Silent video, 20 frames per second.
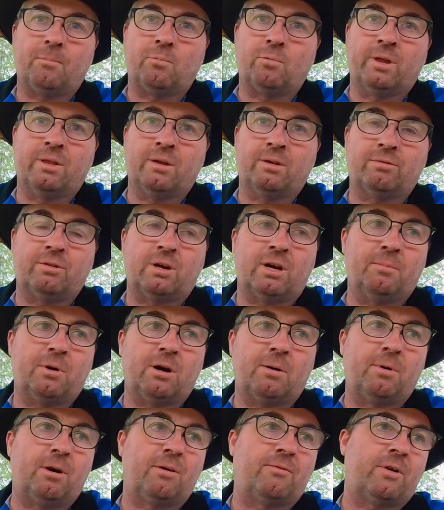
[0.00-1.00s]
where there's no
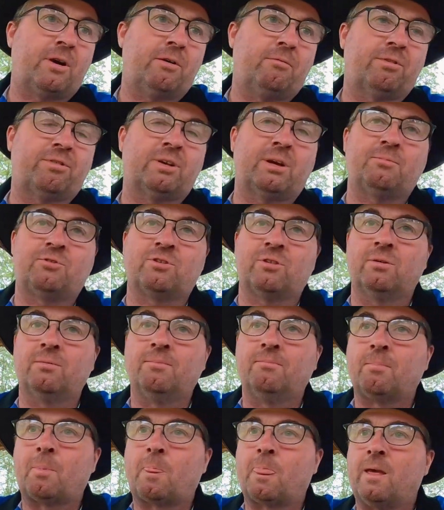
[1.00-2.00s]
mobile phone reception,
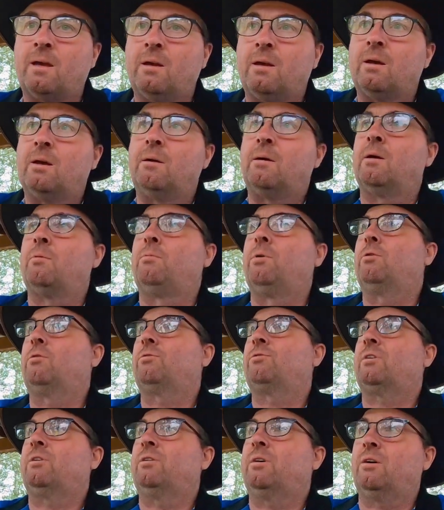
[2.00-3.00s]
and we
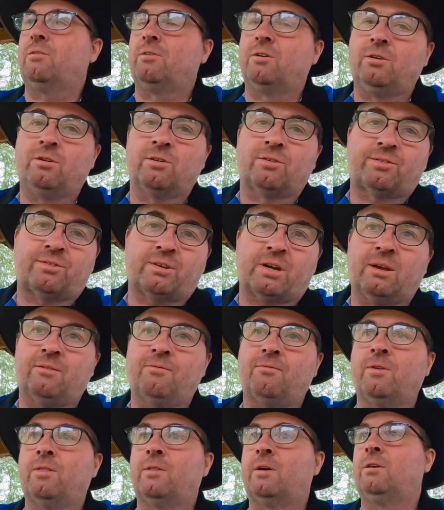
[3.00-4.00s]
also know that you're
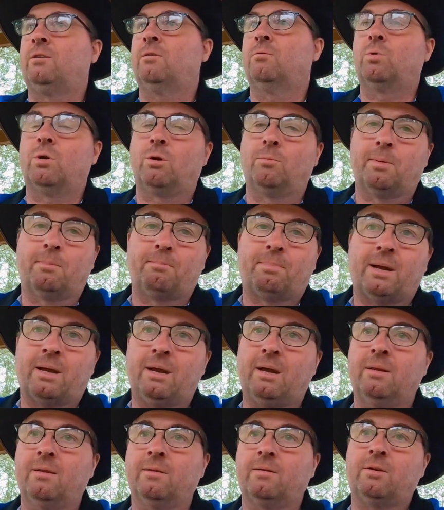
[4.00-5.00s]
safe and that you're well
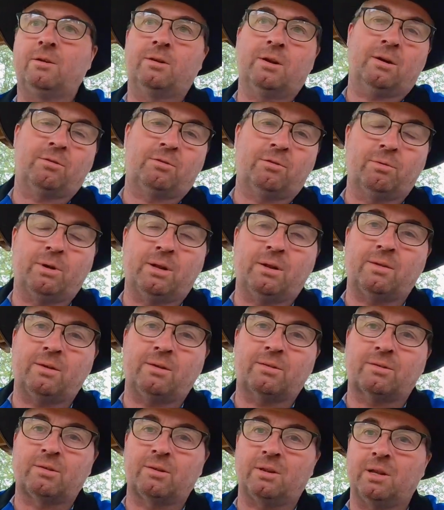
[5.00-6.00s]
prepared and that you don't do
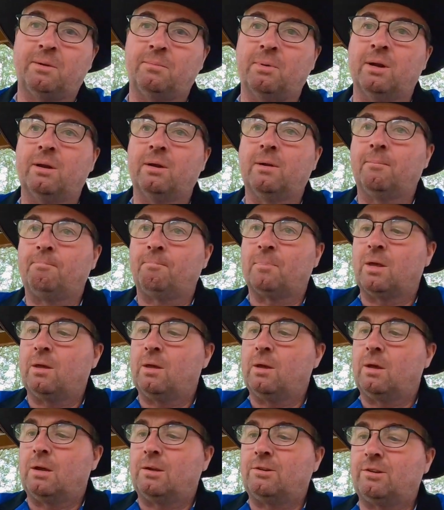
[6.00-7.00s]
anything silly. But
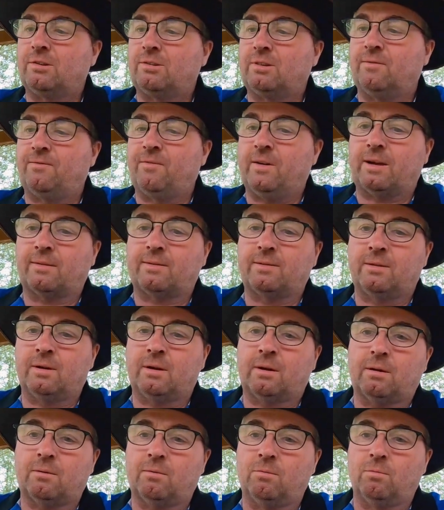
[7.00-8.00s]
just the fact
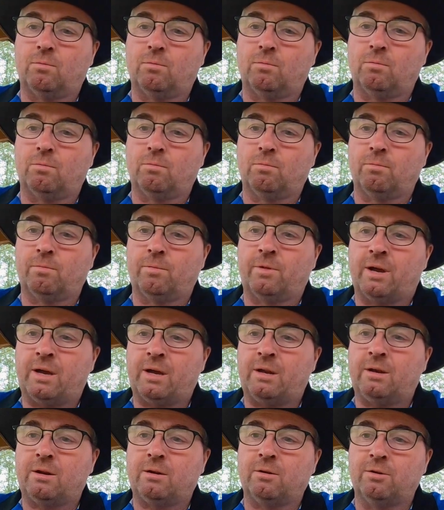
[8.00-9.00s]
that
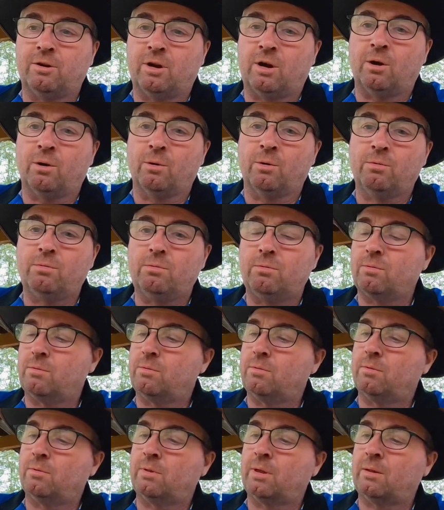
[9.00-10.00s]
they know
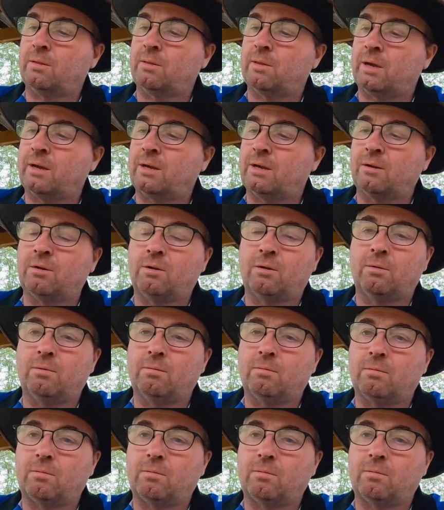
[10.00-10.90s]
that they can